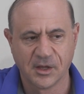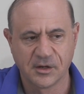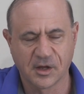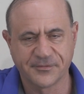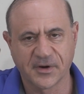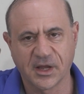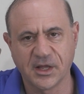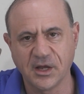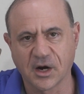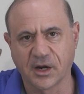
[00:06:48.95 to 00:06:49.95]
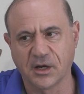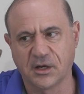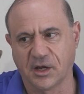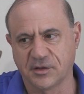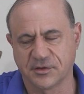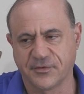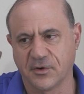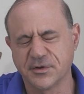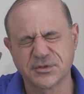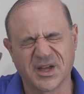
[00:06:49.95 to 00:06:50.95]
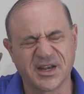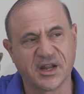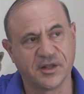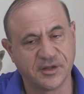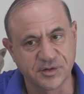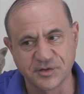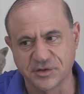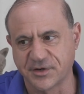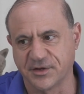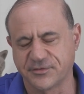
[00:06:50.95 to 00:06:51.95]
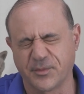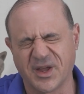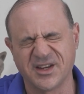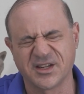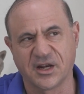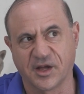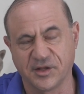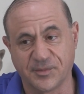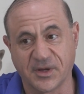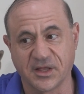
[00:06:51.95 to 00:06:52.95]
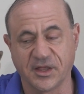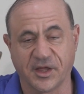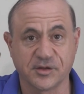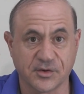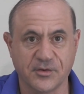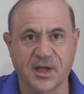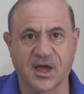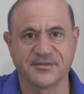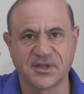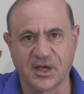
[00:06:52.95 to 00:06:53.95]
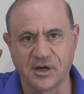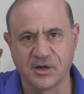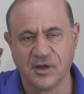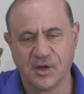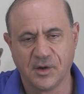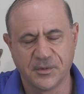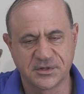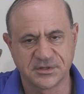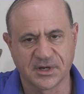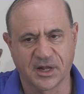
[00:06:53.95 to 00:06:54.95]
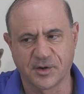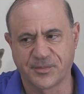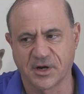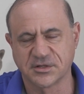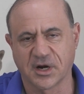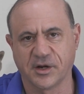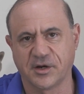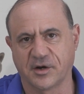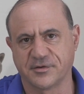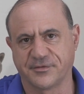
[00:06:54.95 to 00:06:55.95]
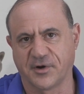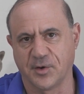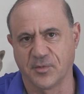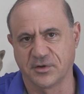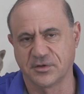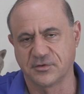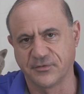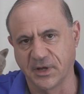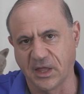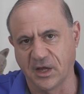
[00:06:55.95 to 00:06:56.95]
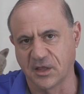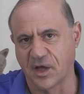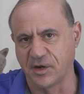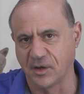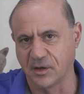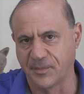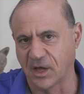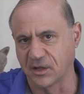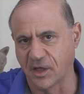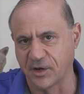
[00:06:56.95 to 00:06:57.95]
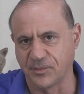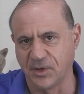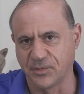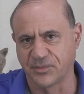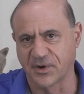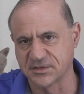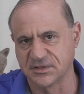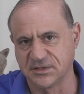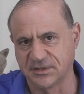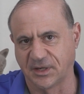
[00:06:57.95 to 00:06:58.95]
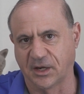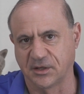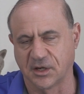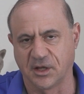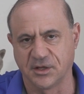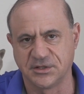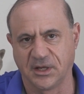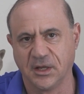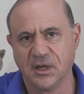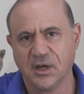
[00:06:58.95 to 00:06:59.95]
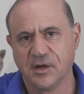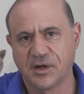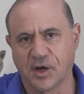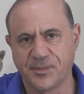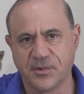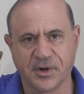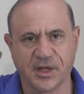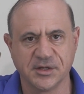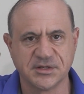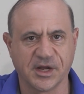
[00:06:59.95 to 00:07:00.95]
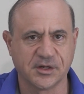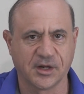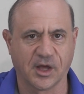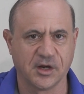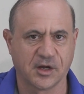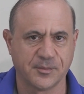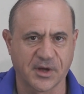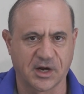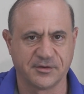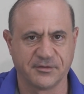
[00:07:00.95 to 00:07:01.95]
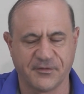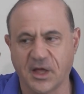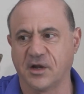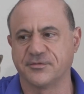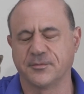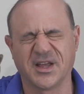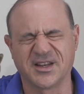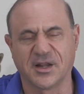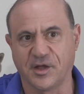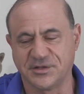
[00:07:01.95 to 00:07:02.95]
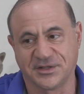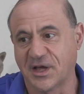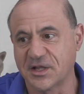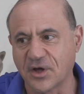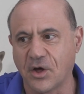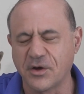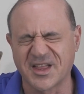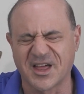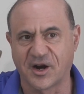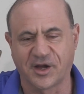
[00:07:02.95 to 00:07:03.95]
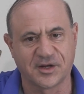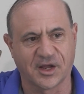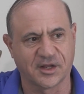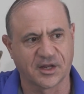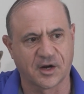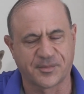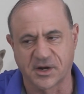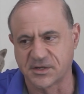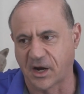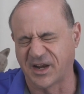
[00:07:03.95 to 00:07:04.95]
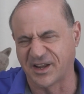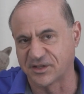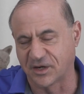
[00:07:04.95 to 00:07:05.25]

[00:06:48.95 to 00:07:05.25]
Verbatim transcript: Now, for any architect that's focused on uh, digital transformation, I typically like TOGAF 10, which is an enterprise architecture framework that's really aligning about aligning people, processes, and technology to help an organization gain a competitive advantage from technology. And that's all cloud architects and enterprise architects are